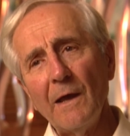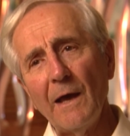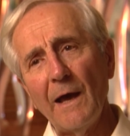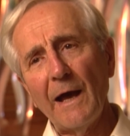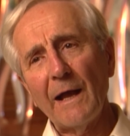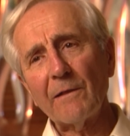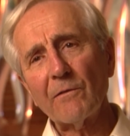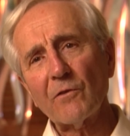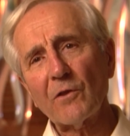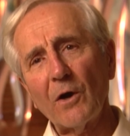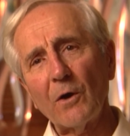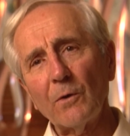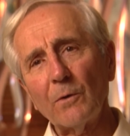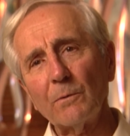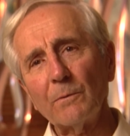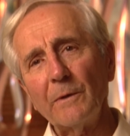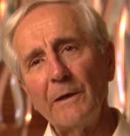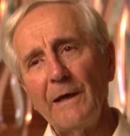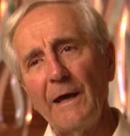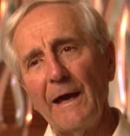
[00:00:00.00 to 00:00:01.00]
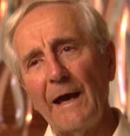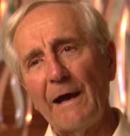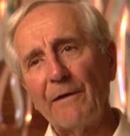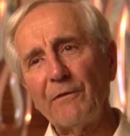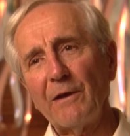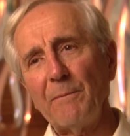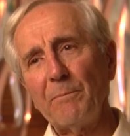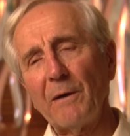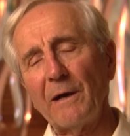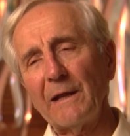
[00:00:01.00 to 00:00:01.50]
And so
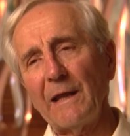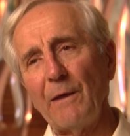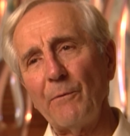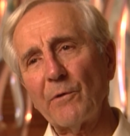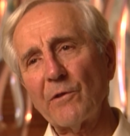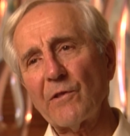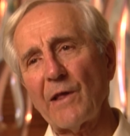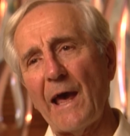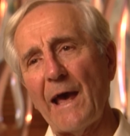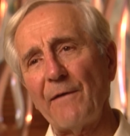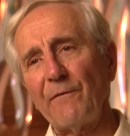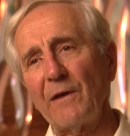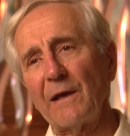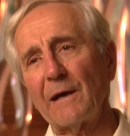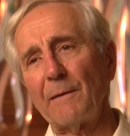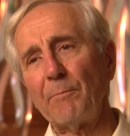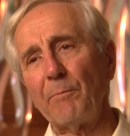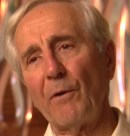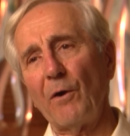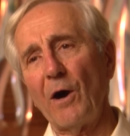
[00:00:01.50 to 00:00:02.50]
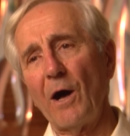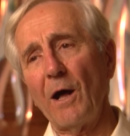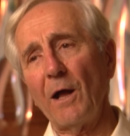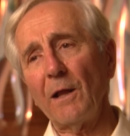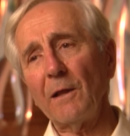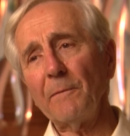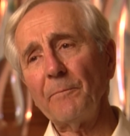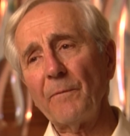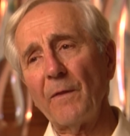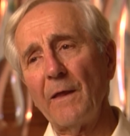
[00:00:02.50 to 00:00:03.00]
everybody was having a
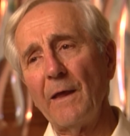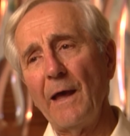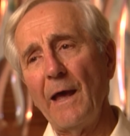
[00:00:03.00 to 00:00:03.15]
ball,